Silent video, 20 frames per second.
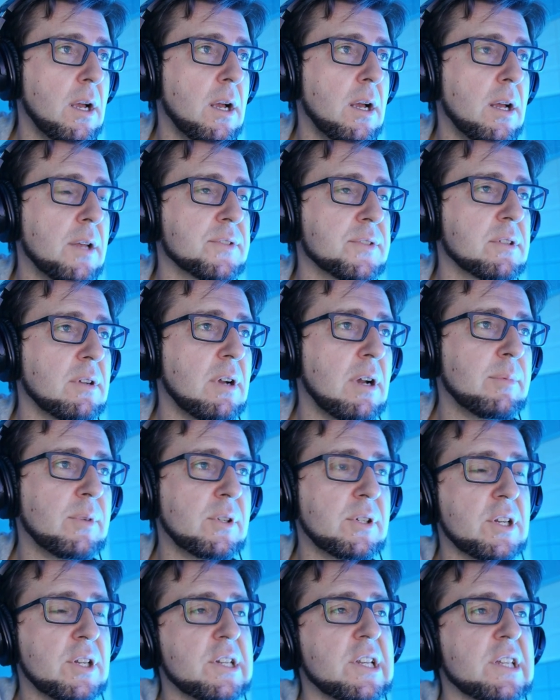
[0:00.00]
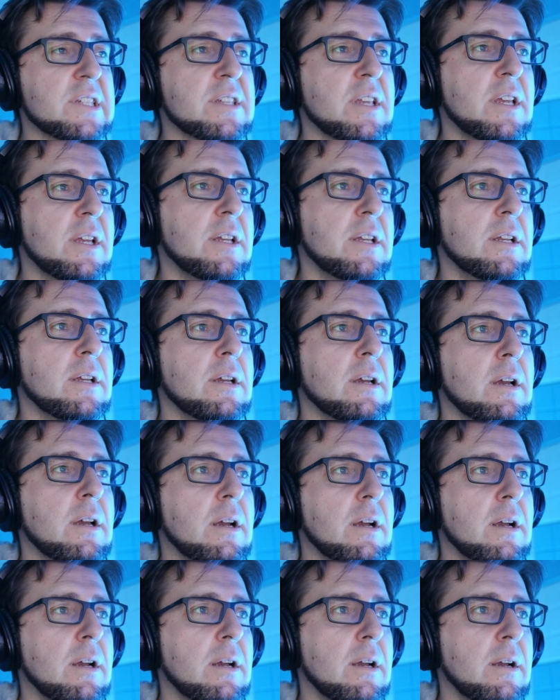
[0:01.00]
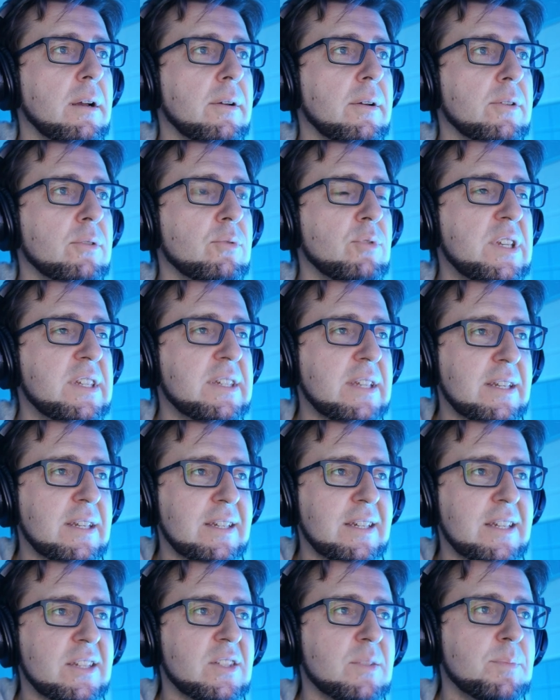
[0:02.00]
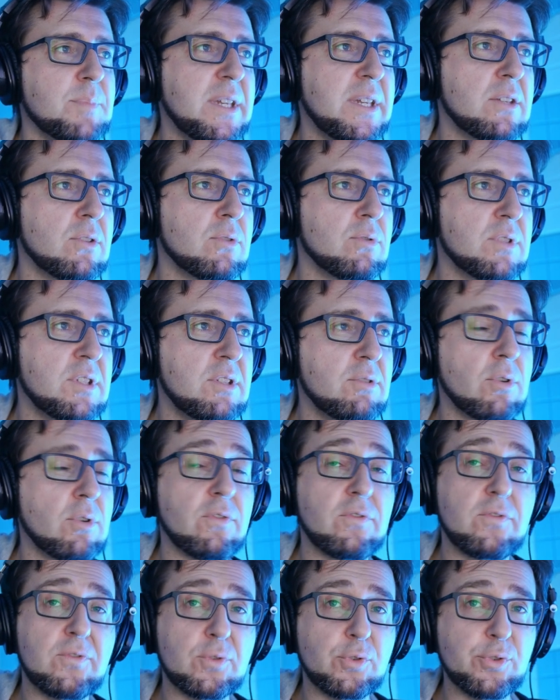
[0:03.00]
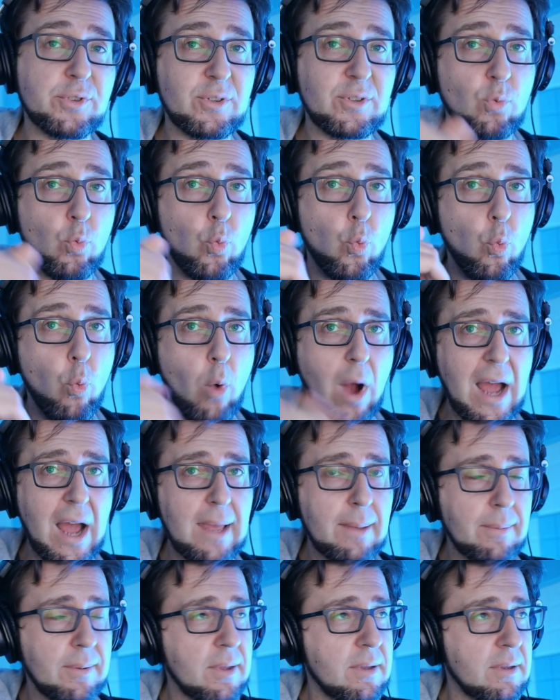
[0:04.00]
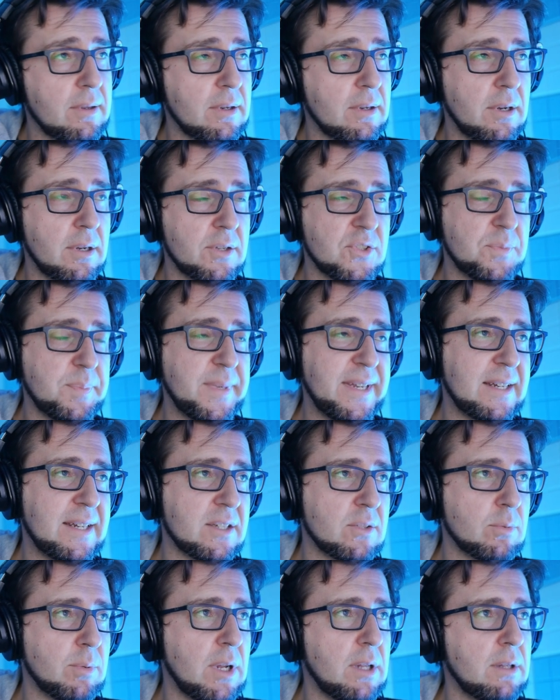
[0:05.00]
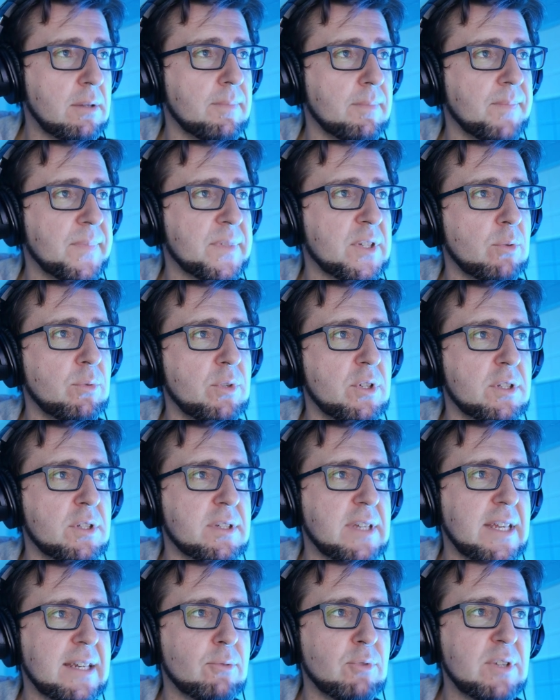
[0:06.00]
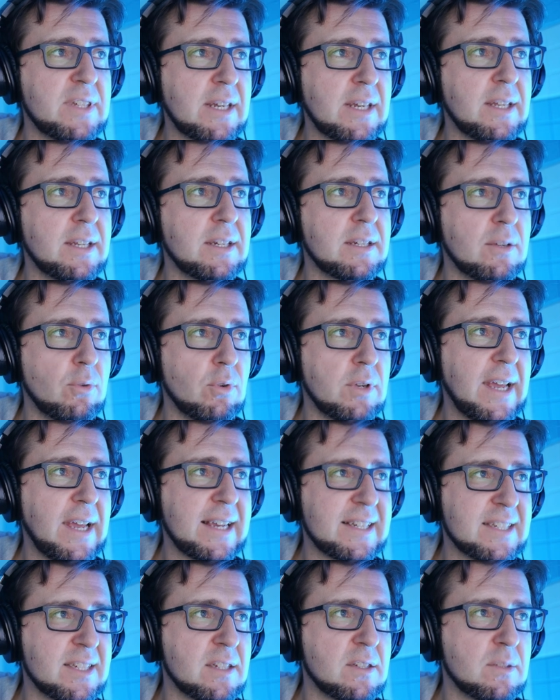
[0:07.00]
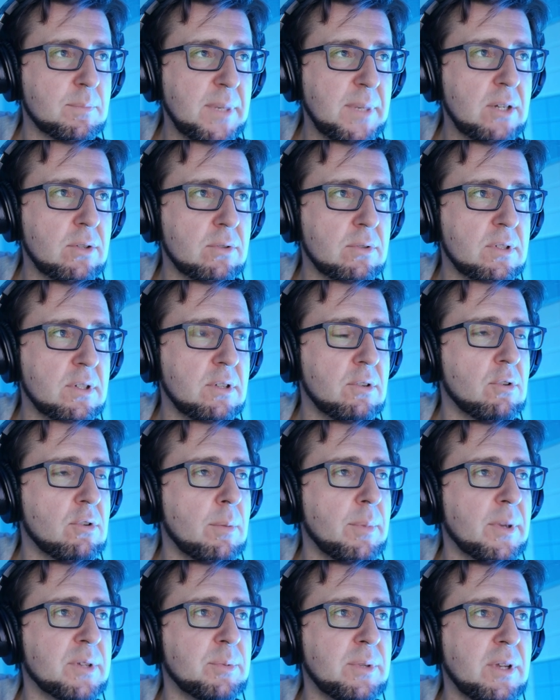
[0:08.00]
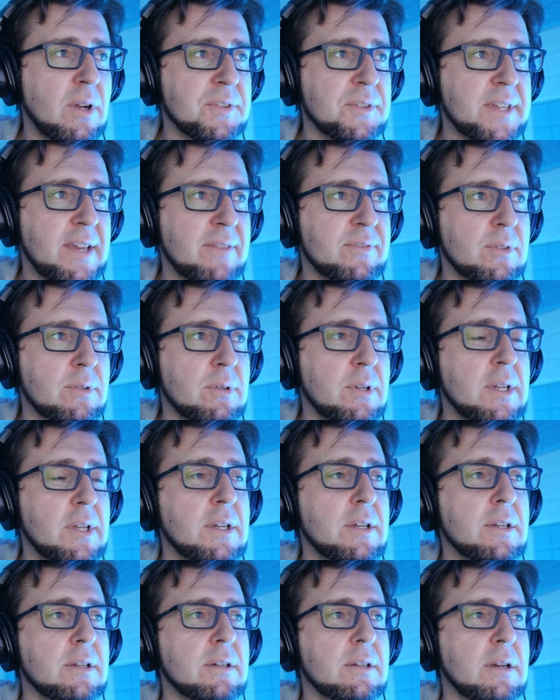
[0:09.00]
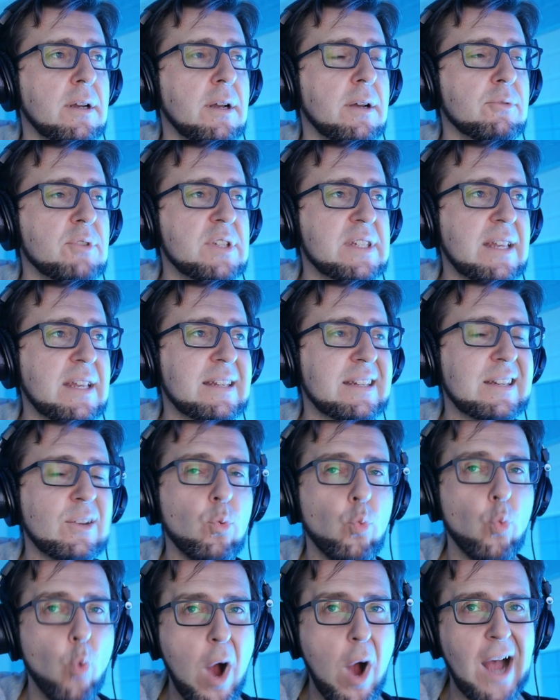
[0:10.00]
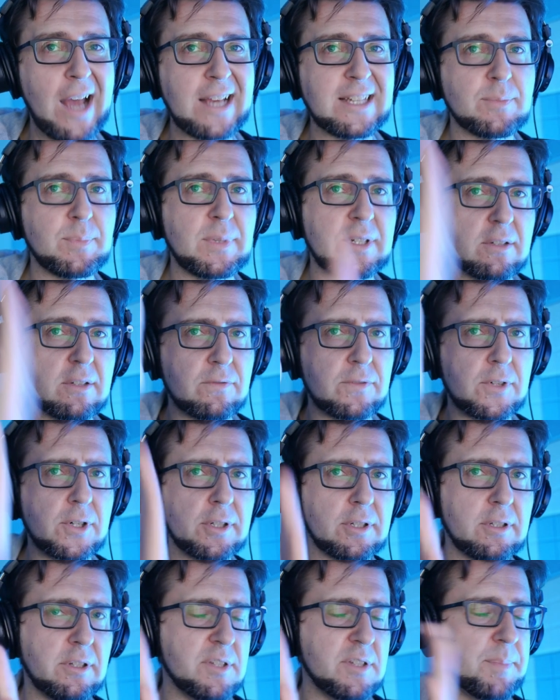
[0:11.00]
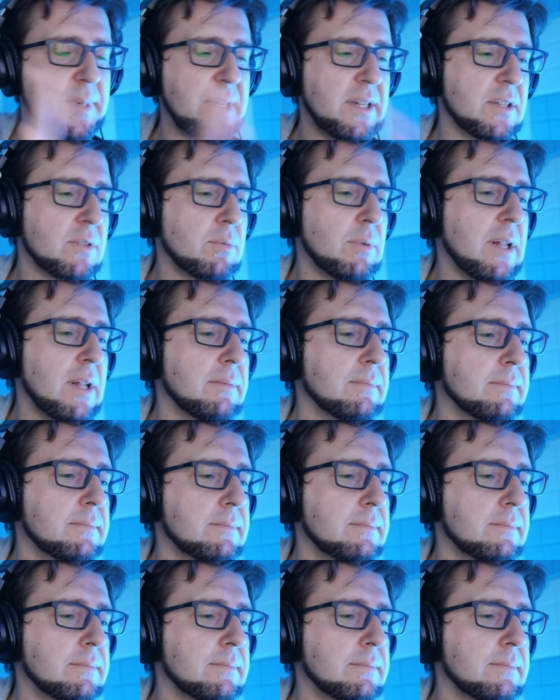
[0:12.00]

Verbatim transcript: So I'm gonna just reset the speed to 0 for the Y speed as well. So we resetting the X speed to 0, but we also have to reset the Y speed, the vertical speed as well.